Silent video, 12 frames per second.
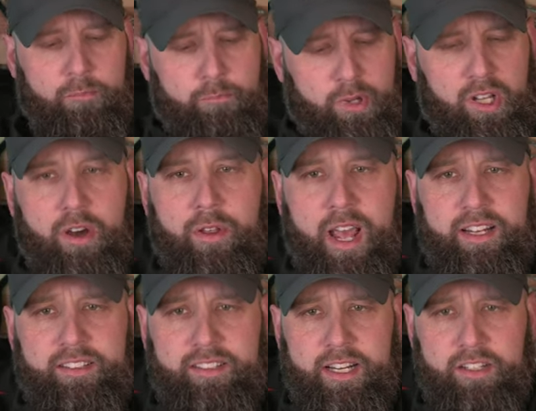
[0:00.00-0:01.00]
below that
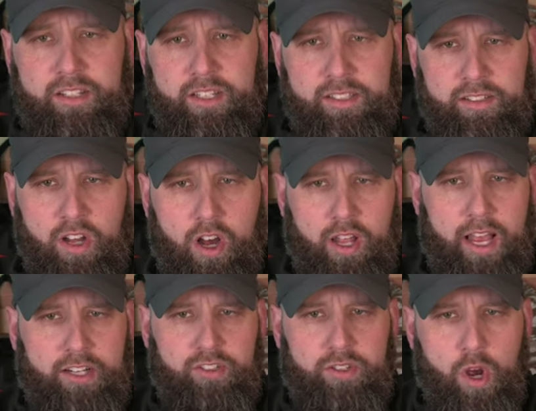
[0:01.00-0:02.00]
stitch, this is all
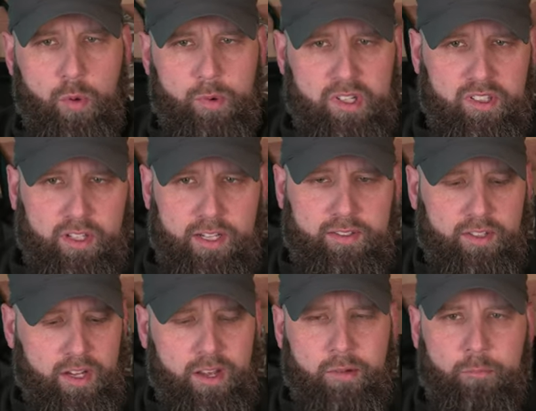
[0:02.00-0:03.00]
actually open. So that's
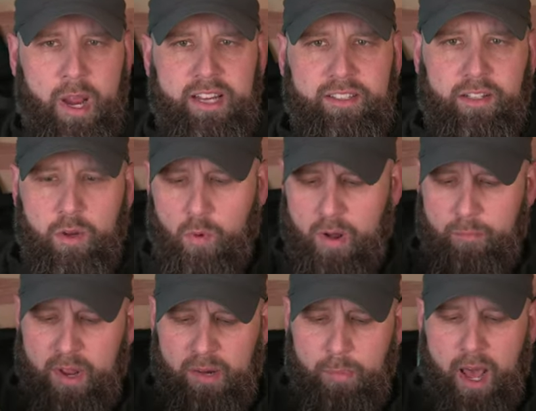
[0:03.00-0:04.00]
basically one
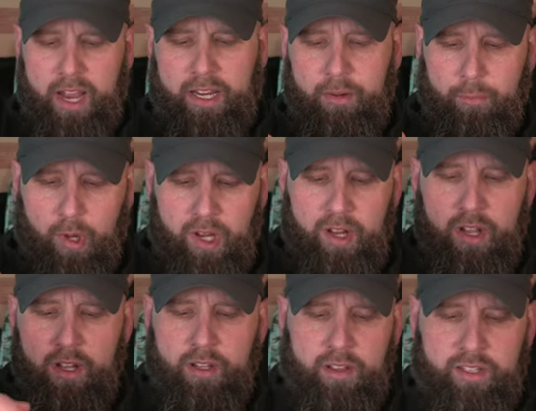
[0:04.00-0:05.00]
big pocket, but
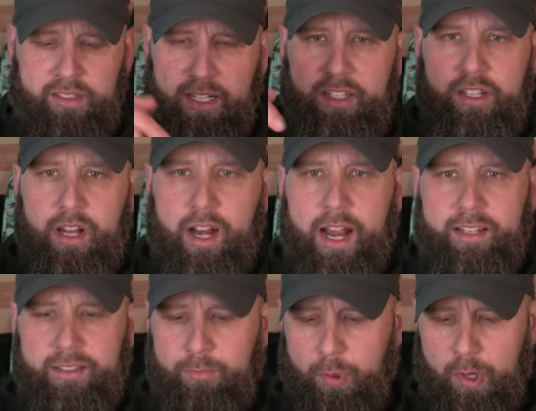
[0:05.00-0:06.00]
the stitch there adds
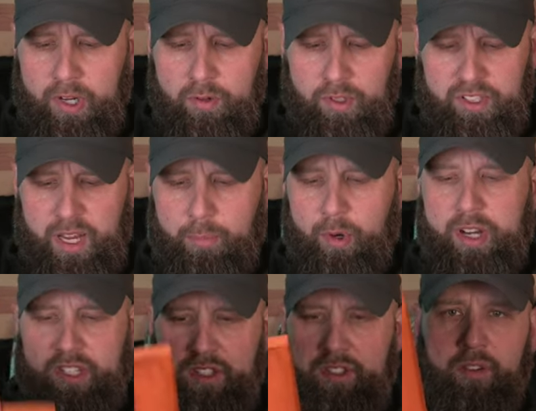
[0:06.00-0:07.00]
some pretty cool
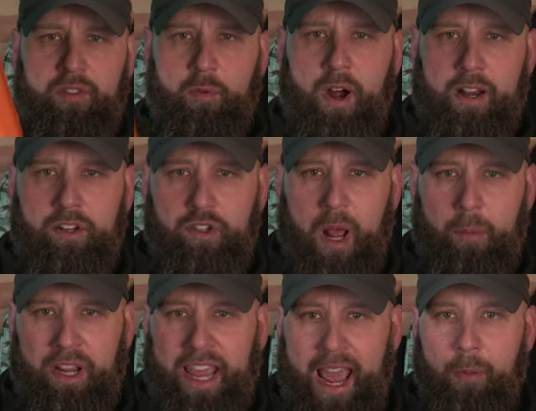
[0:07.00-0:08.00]
separation. So if you want to drop
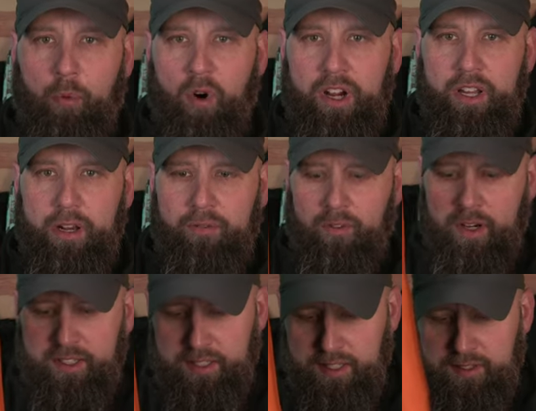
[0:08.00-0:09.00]
a cap one in there, for
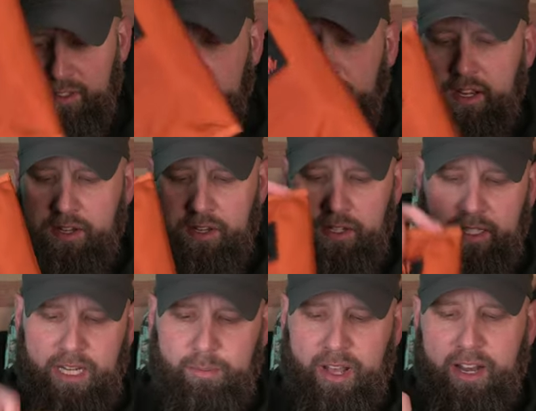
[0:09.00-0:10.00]
instance, you can
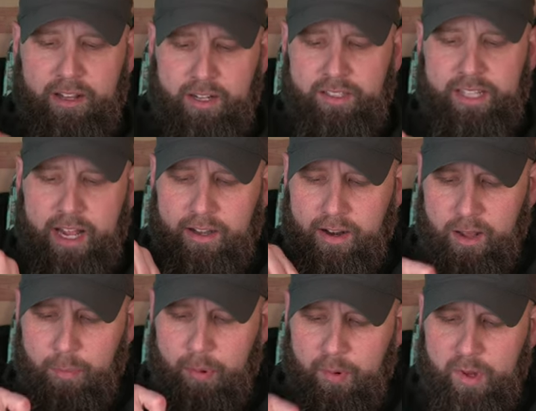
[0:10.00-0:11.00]
keep that in there standing
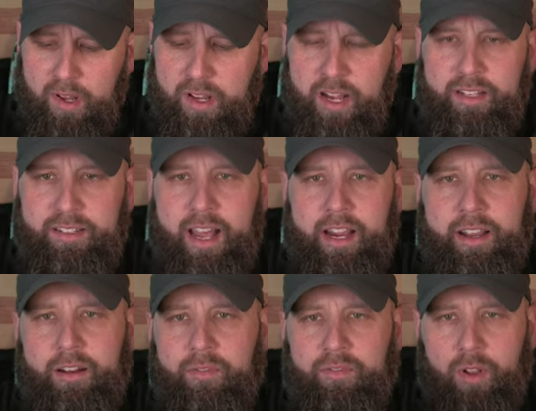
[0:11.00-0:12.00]
up. It's not
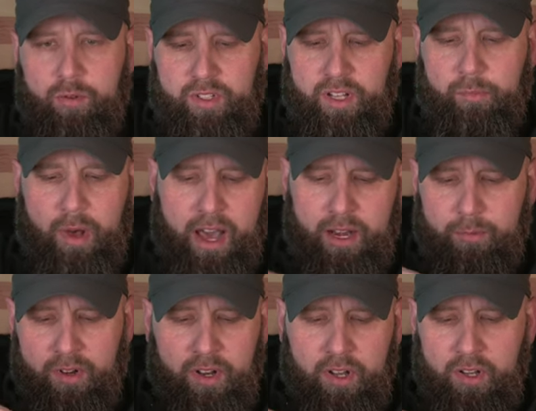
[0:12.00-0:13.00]
going to float to the bottom
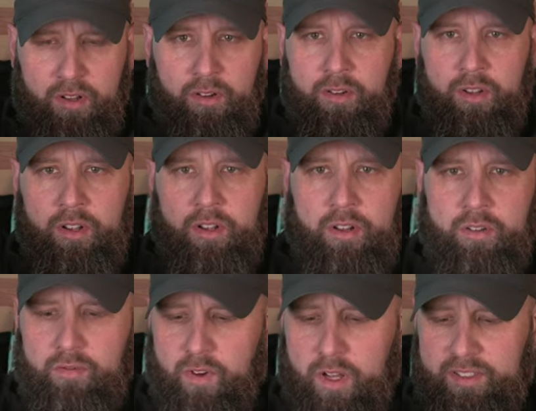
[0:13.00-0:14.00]
and
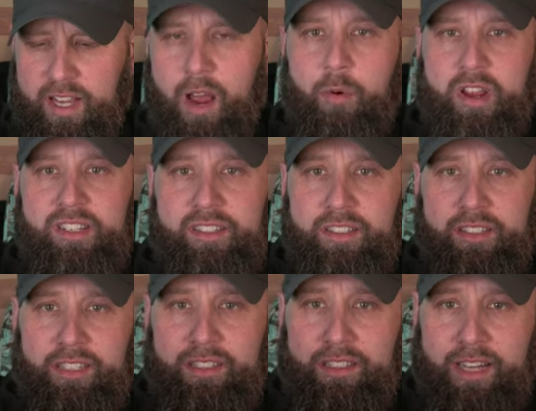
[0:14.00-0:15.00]
fall sideways. You can